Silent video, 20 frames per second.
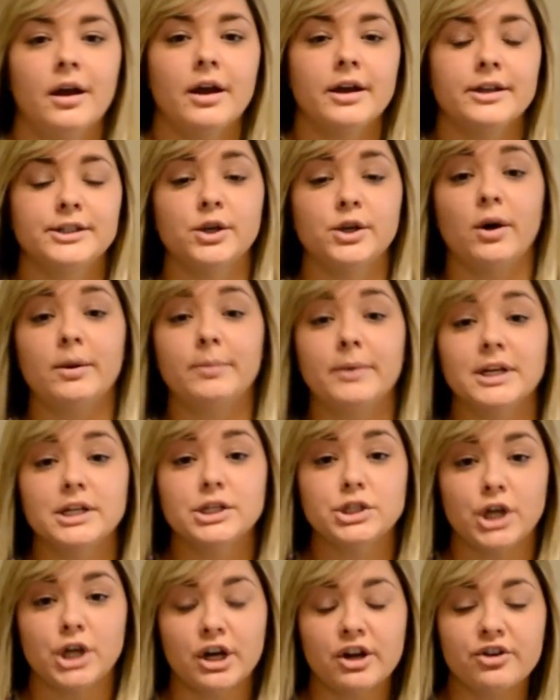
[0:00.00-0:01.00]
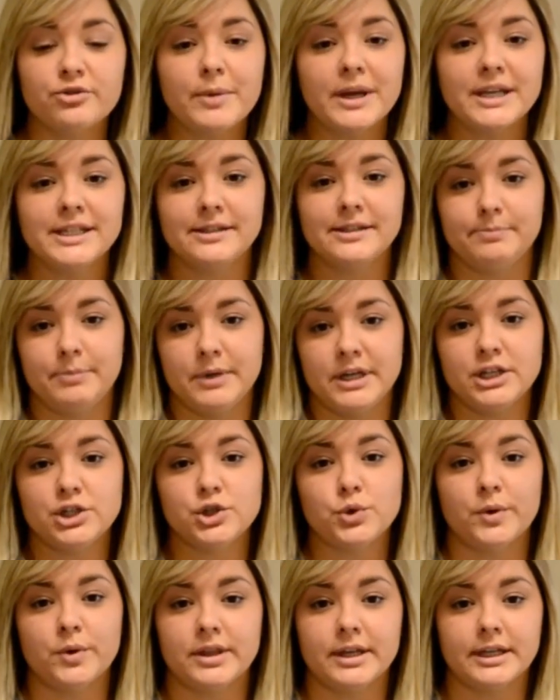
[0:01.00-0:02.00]
So I'm going to start off my
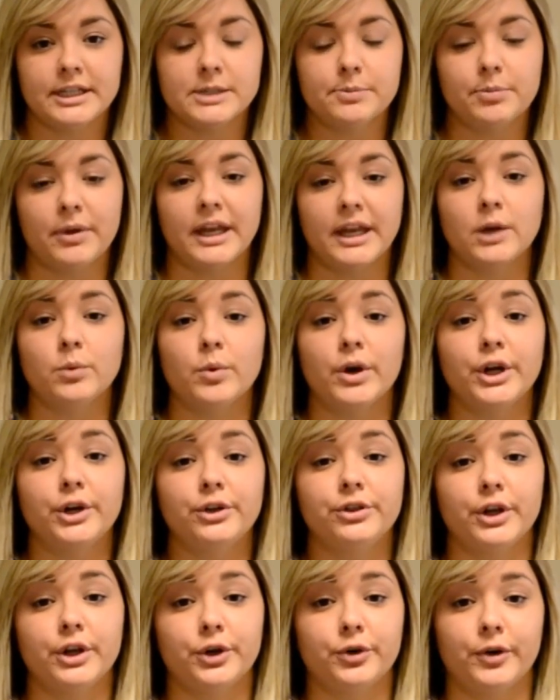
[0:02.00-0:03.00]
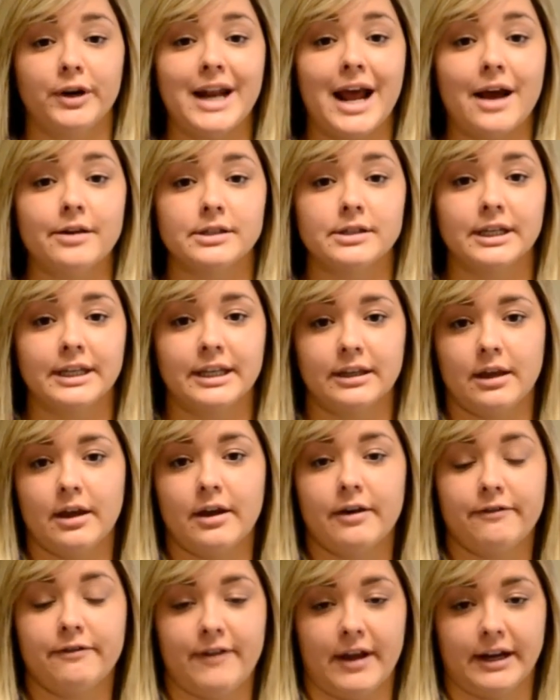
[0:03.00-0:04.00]
speech with explaining what the greenhouse
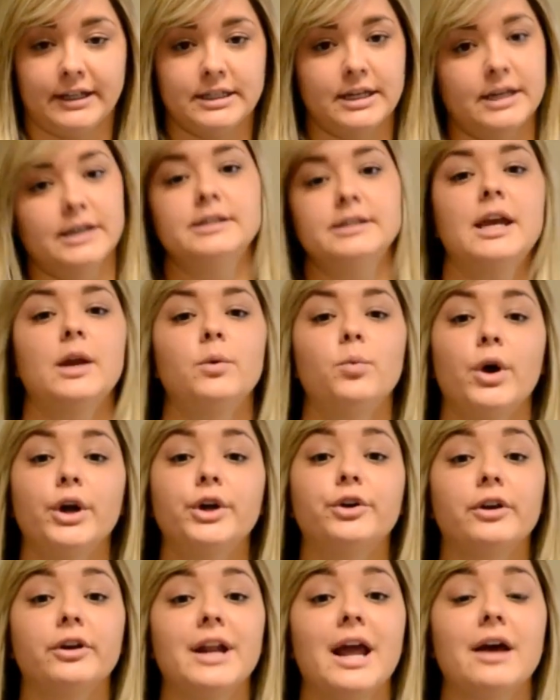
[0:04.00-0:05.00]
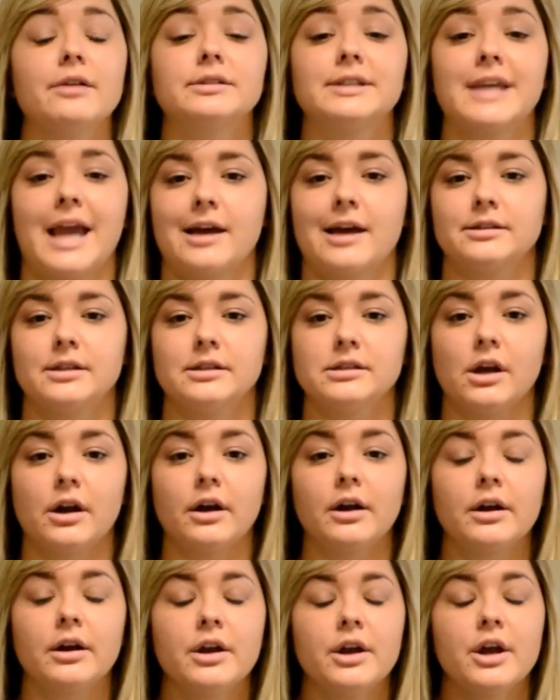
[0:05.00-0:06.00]
effect is and what greenhouse gases
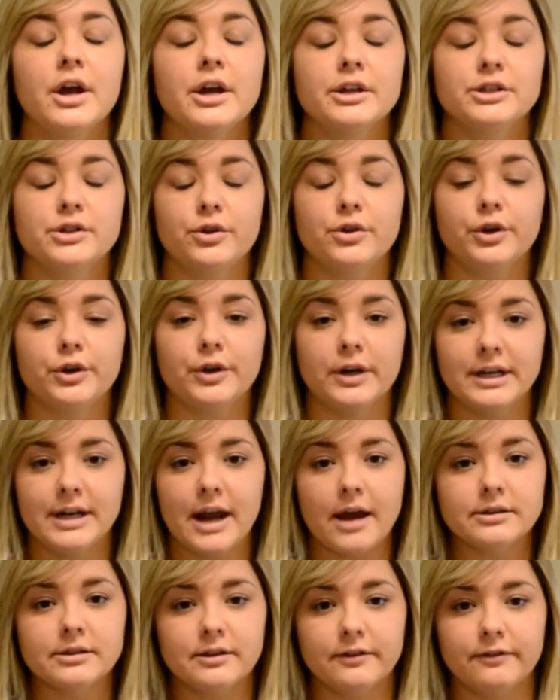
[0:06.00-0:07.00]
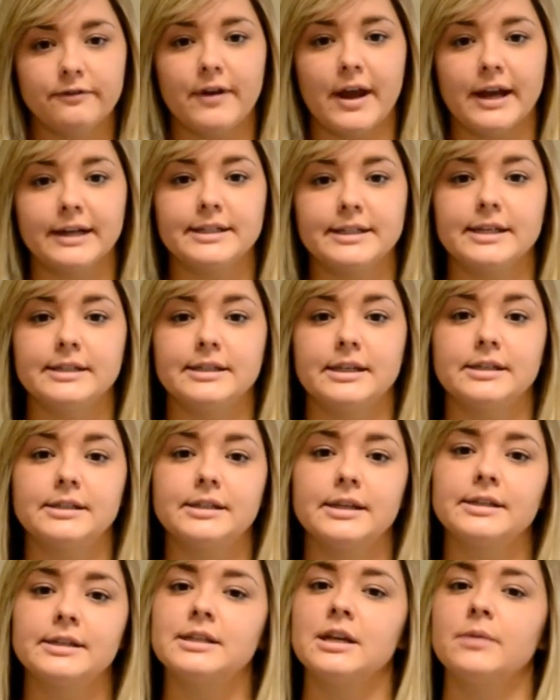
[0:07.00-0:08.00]
are. So the greenhouse effect is a
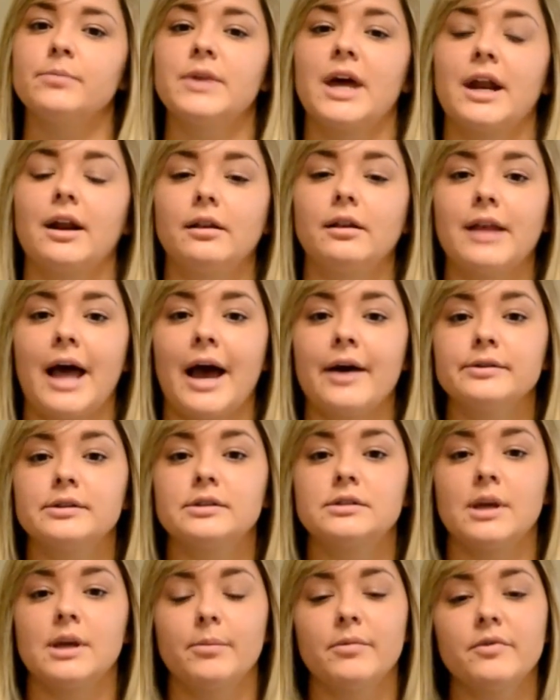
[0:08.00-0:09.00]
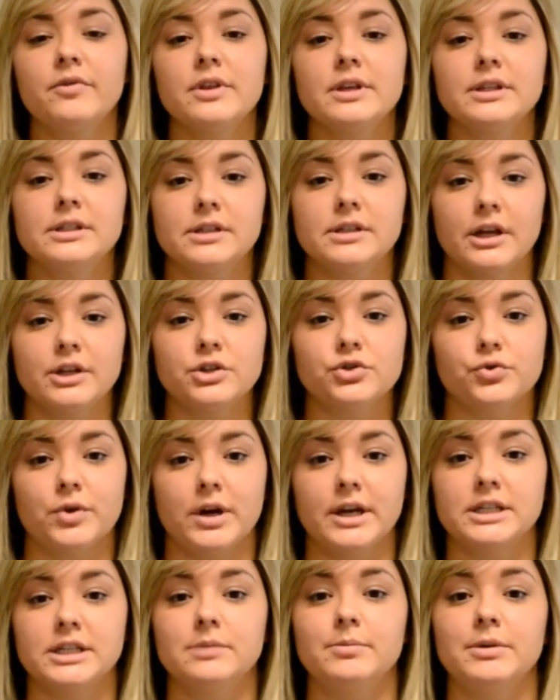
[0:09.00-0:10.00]
system that allows some of the sun's
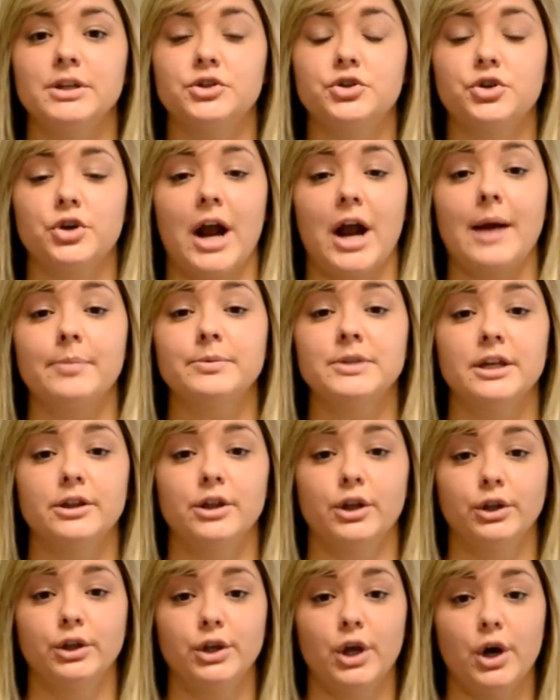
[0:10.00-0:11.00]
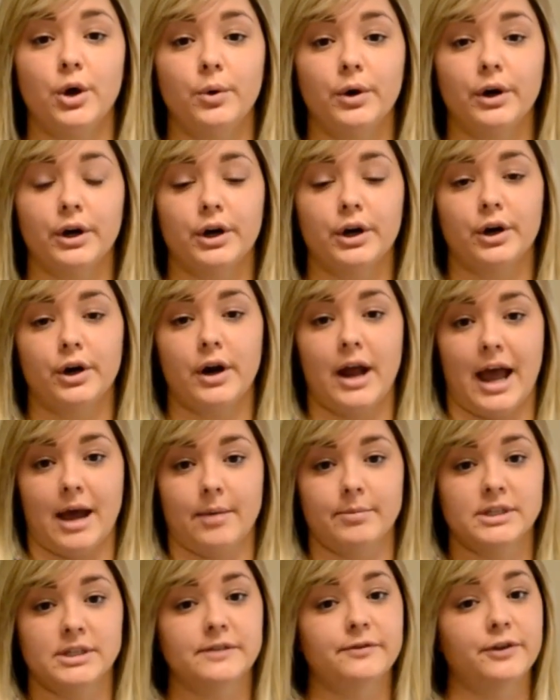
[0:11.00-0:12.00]
rays to be trapped in the lower
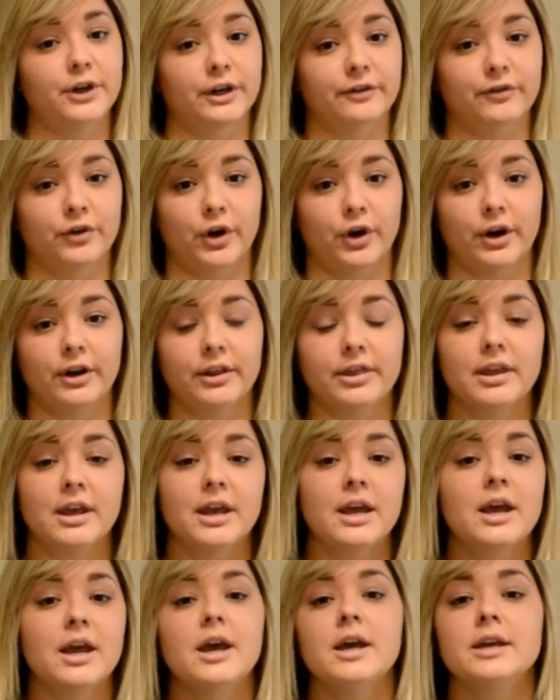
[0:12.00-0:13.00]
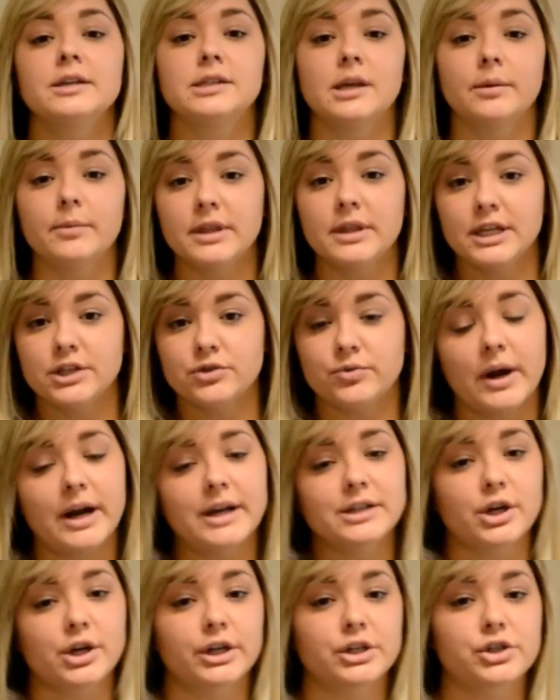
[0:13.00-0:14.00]
atmosphere of Earth. Some of these
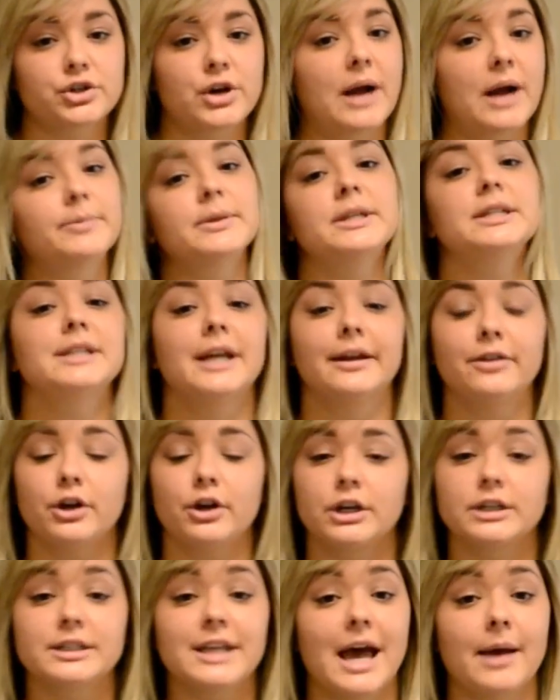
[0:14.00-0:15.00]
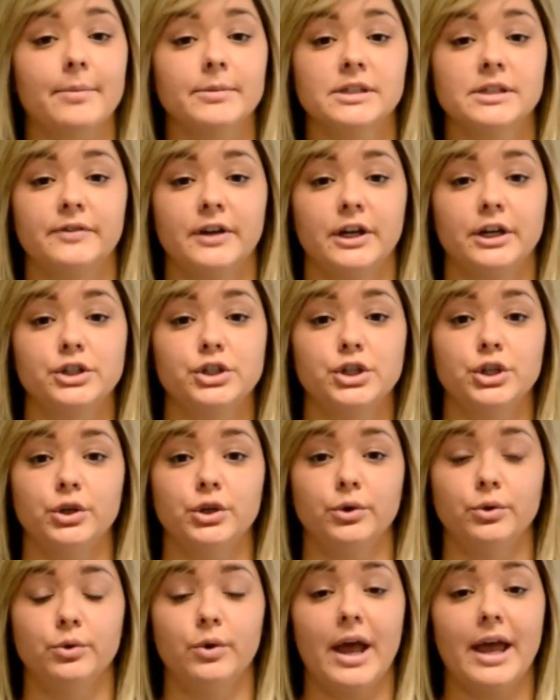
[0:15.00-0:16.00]
rays are trapped inside the Earth's atmosphere
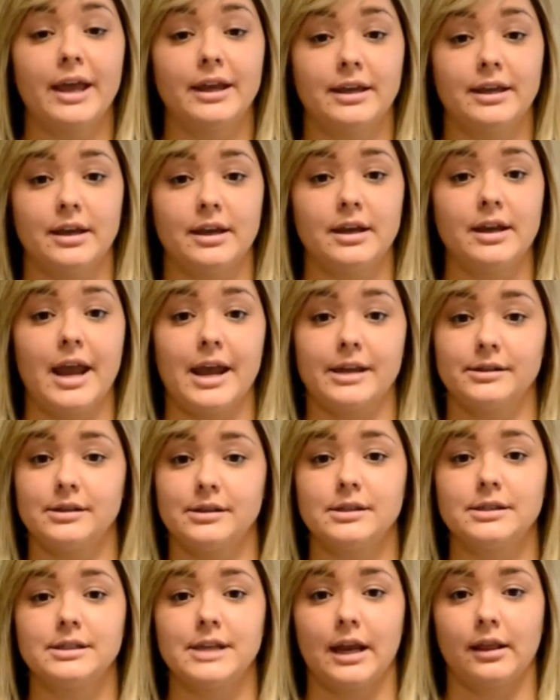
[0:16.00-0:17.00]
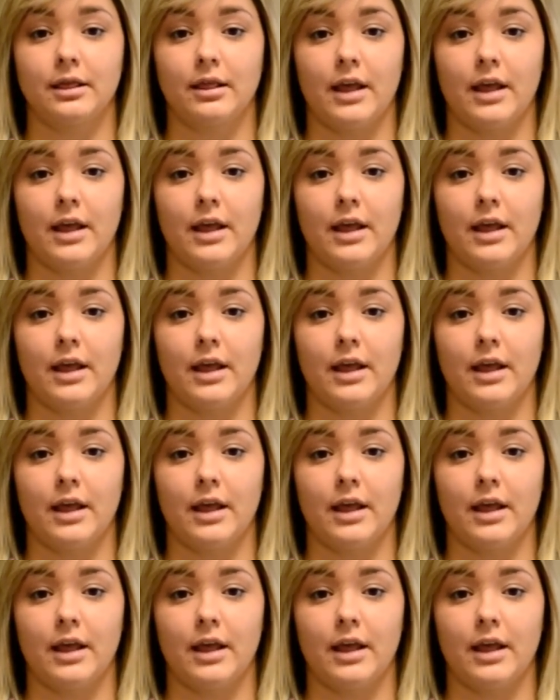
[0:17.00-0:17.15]
to heat and sustain